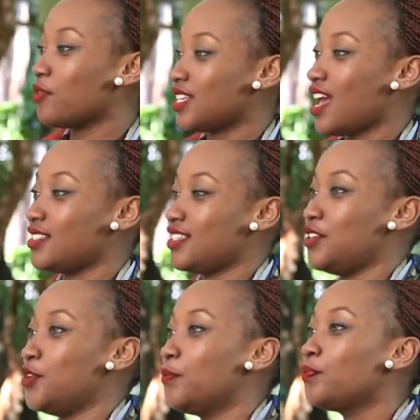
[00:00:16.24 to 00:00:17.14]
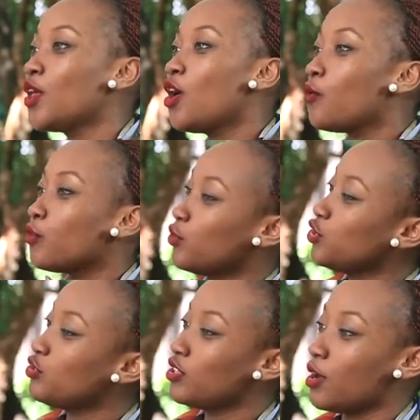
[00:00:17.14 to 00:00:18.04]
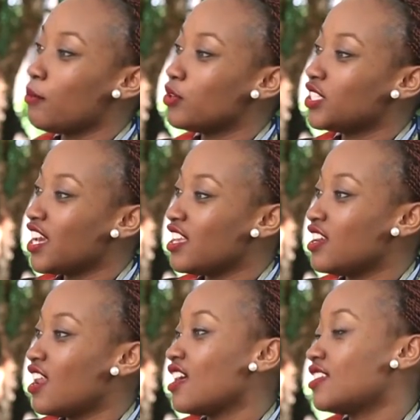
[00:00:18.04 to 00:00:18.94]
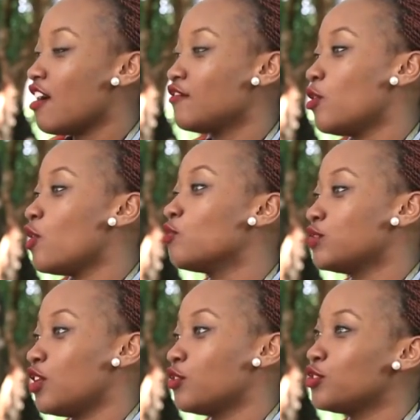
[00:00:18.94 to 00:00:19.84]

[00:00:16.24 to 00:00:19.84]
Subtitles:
was asking you, what do you think about Kenyan and us having our own sound?